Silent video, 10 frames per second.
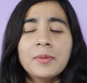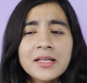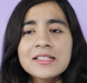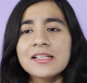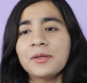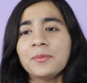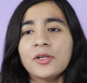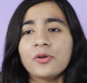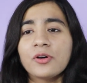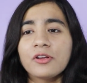Please let
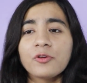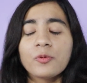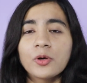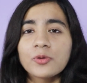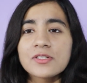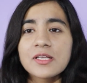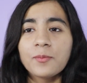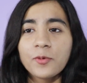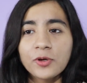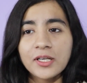me know if you want to see
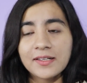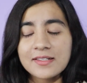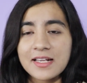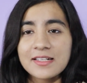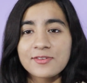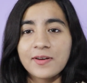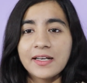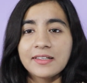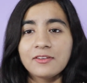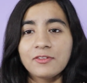more data science
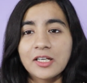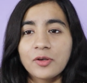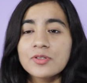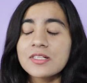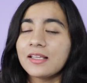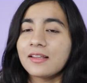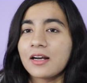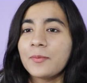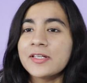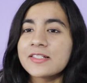related videos in the
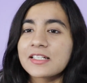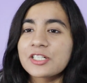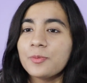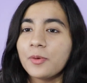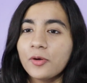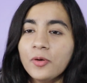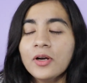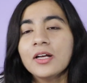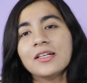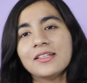comment section below.